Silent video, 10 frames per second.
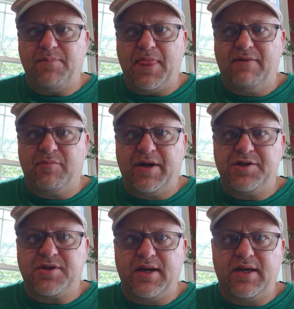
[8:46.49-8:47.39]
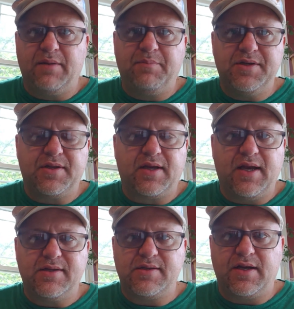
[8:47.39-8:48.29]
everybody's trying to get a piece of the
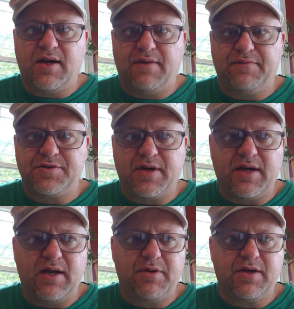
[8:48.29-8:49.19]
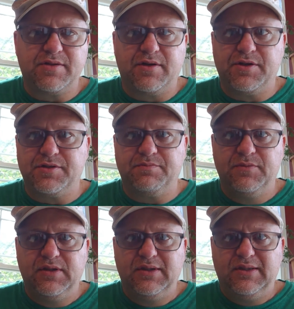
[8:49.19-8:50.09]
Kansas City offense right now because they're just
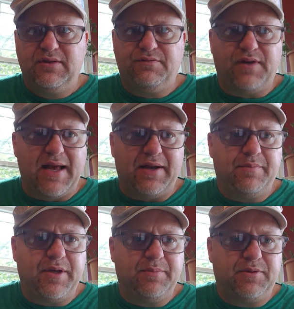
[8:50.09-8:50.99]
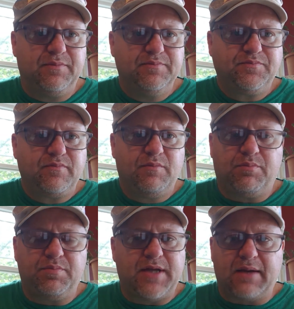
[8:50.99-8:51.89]
flattening people.
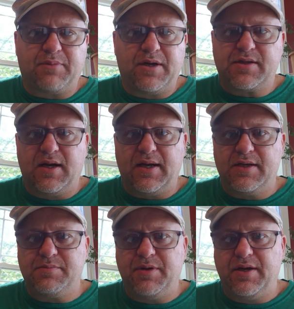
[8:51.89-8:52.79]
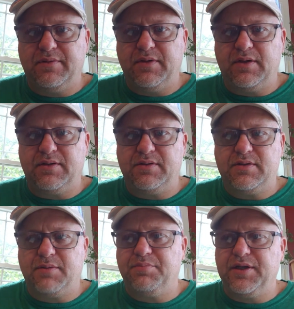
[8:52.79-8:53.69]
Dak Prescott has been
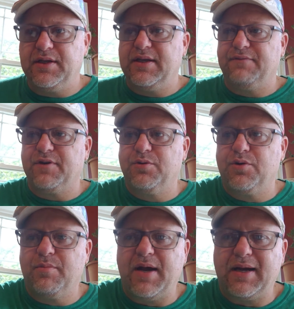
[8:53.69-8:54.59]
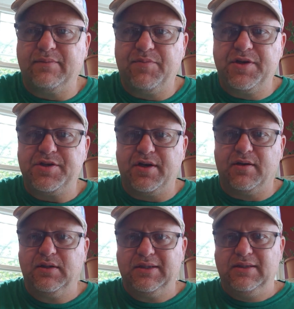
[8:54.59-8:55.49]
a completely different quarterback this
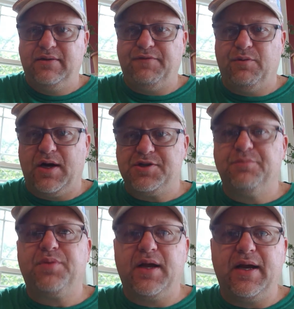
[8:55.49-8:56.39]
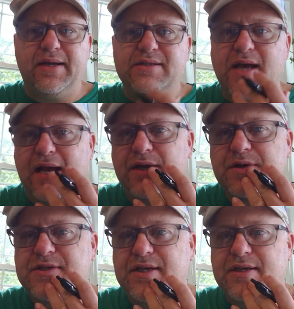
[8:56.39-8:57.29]
year. If you watch him play, his
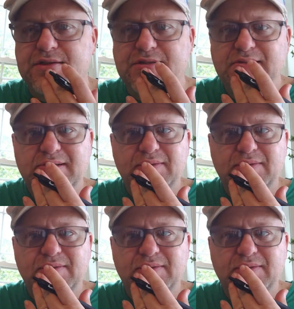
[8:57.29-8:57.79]
accuracy is